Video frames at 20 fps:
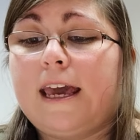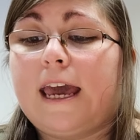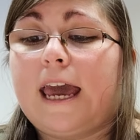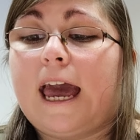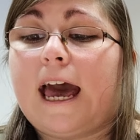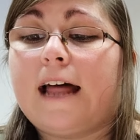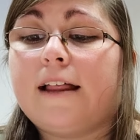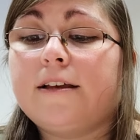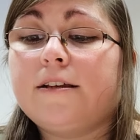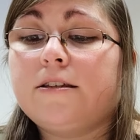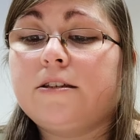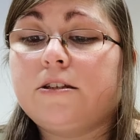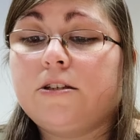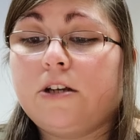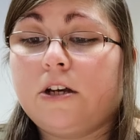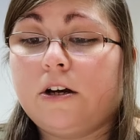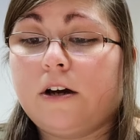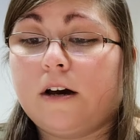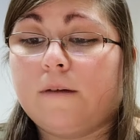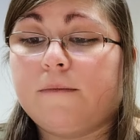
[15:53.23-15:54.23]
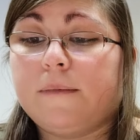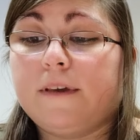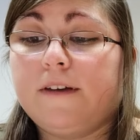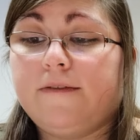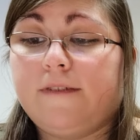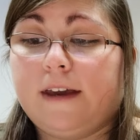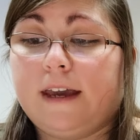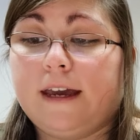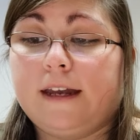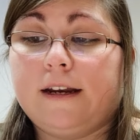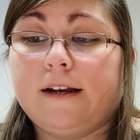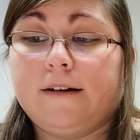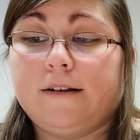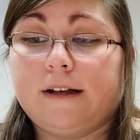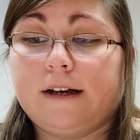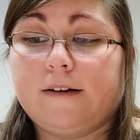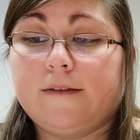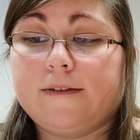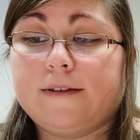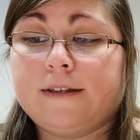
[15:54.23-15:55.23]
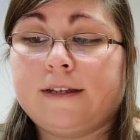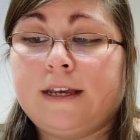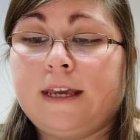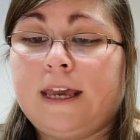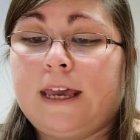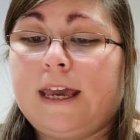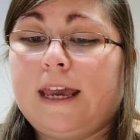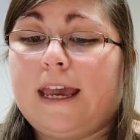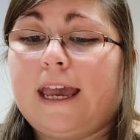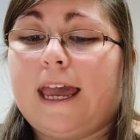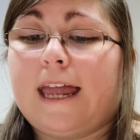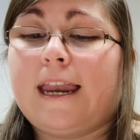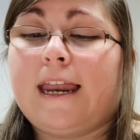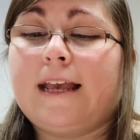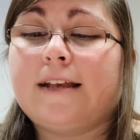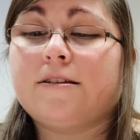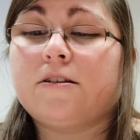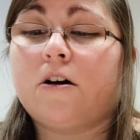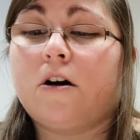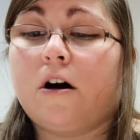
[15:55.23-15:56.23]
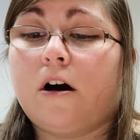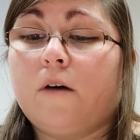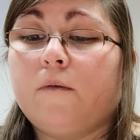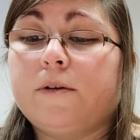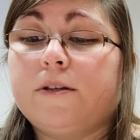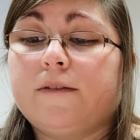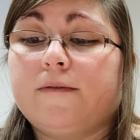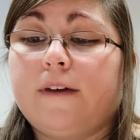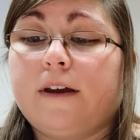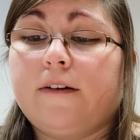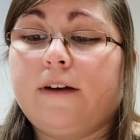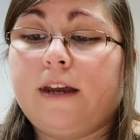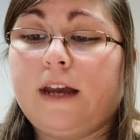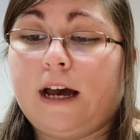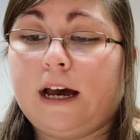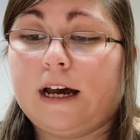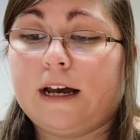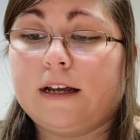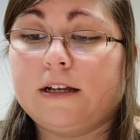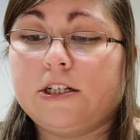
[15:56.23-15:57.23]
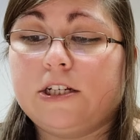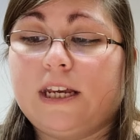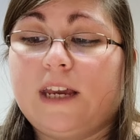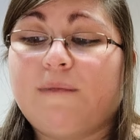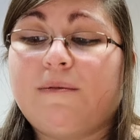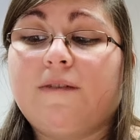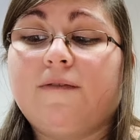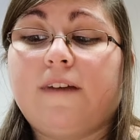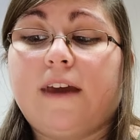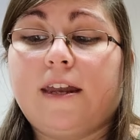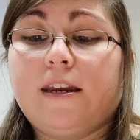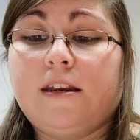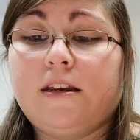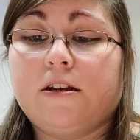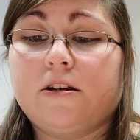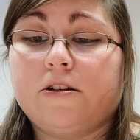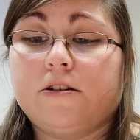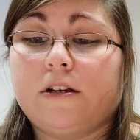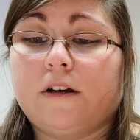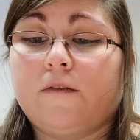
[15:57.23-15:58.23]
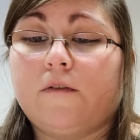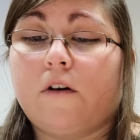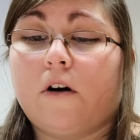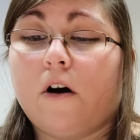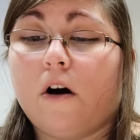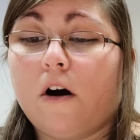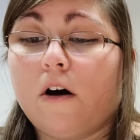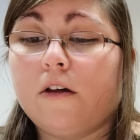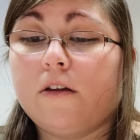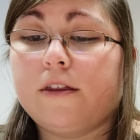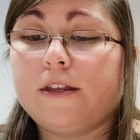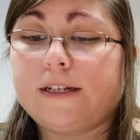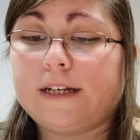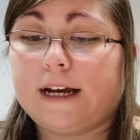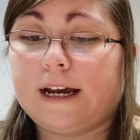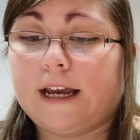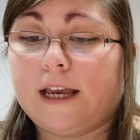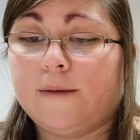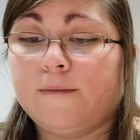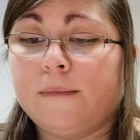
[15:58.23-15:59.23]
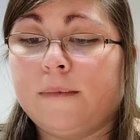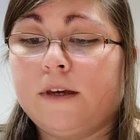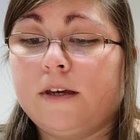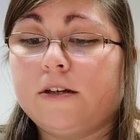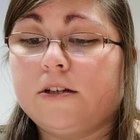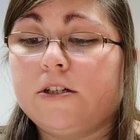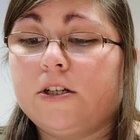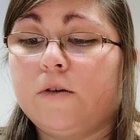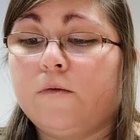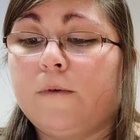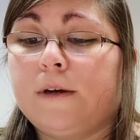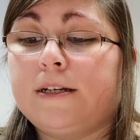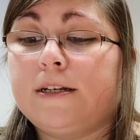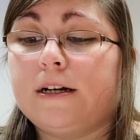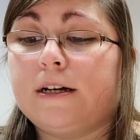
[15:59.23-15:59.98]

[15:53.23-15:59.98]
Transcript: Alice took up the fan and gloves, and as the hall was very hot, she kept fanning herself all the time she went